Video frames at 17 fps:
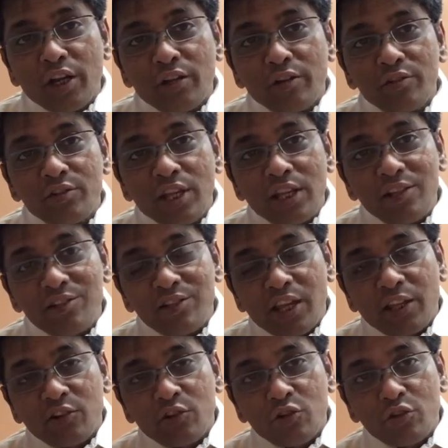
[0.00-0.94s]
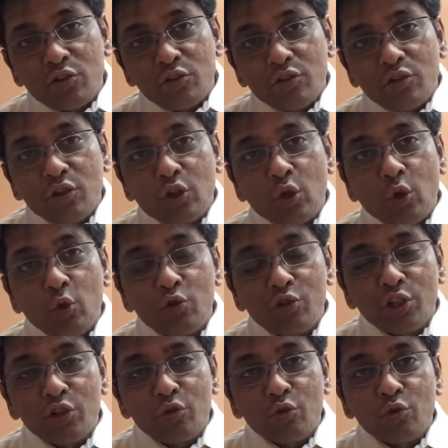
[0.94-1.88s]
and Sensex
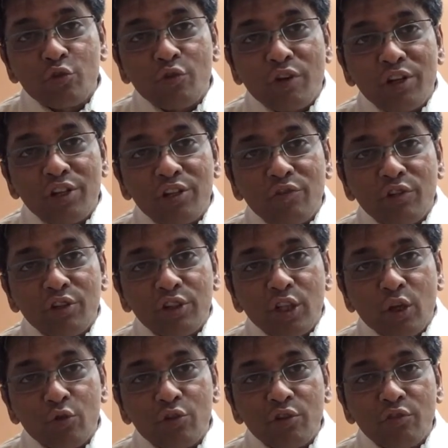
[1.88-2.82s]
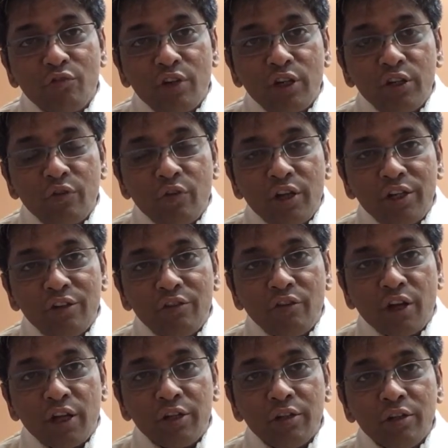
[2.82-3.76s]
closer to
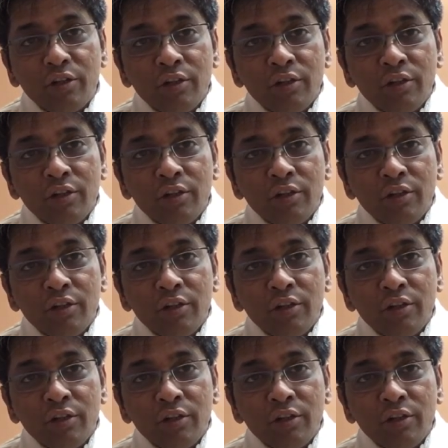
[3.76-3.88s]
21,121